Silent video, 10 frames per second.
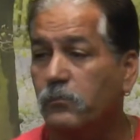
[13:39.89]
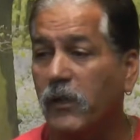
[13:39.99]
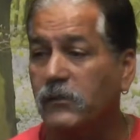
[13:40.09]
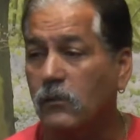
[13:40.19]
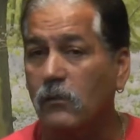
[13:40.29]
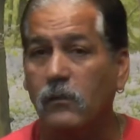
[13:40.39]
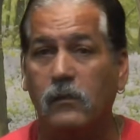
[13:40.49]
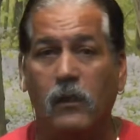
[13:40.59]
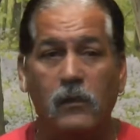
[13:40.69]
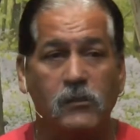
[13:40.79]
Praise the
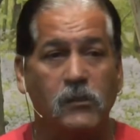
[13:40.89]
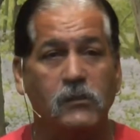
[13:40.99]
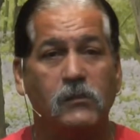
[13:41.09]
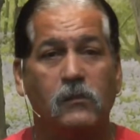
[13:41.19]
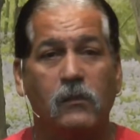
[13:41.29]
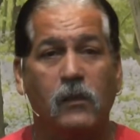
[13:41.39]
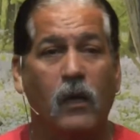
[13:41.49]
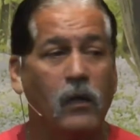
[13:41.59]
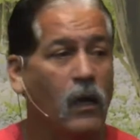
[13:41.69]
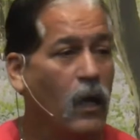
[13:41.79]
Lord. Thank you, Jesus. Glory to
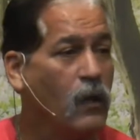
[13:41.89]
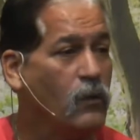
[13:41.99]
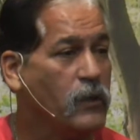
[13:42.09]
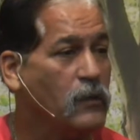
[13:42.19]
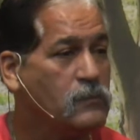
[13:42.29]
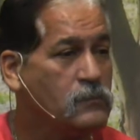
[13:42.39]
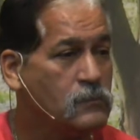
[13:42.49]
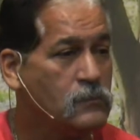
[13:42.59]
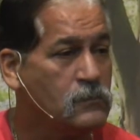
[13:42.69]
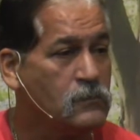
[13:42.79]
God. Hallelujah
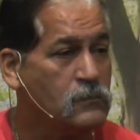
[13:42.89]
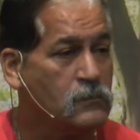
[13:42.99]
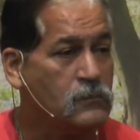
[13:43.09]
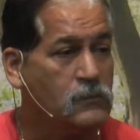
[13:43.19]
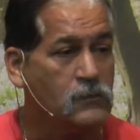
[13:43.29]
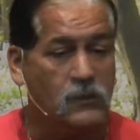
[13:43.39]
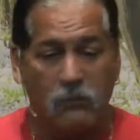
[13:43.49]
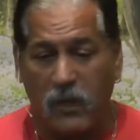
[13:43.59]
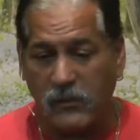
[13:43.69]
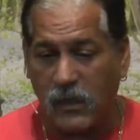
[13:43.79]

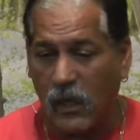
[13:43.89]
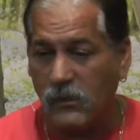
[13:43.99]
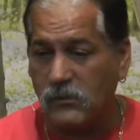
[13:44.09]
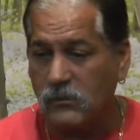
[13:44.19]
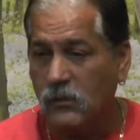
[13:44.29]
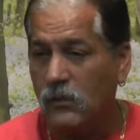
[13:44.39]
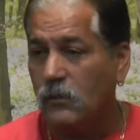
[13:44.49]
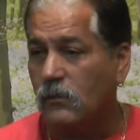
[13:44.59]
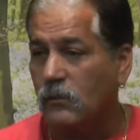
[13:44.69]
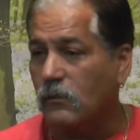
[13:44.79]
give my tithes,
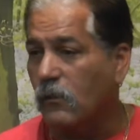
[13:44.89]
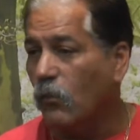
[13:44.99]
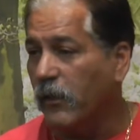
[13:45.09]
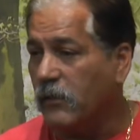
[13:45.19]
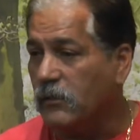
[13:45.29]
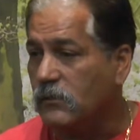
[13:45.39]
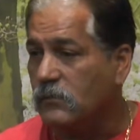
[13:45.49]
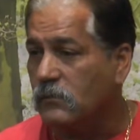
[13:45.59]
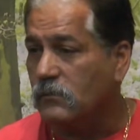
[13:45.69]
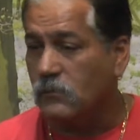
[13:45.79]
go
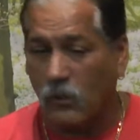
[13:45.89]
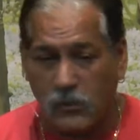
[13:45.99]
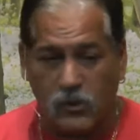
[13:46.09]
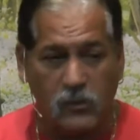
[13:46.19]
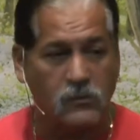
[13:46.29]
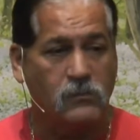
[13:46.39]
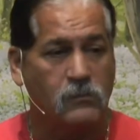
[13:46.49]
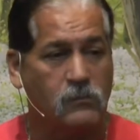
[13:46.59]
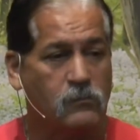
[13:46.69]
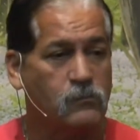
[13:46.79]
witness, go to church,
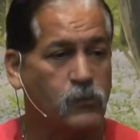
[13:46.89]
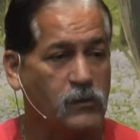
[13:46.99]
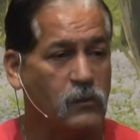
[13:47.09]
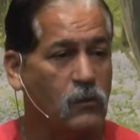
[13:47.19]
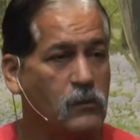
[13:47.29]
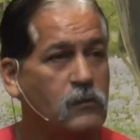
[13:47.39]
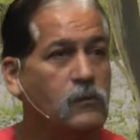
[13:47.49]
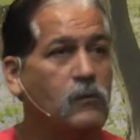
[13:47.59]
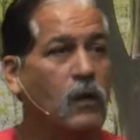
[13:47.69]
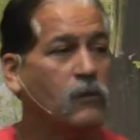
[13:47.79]
praise the Lord,
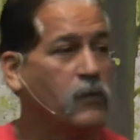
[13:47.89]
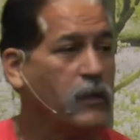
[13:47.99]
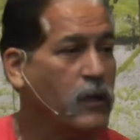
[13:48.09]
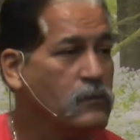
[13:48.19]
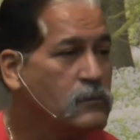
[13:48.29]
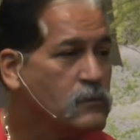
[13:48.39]
do it all over again.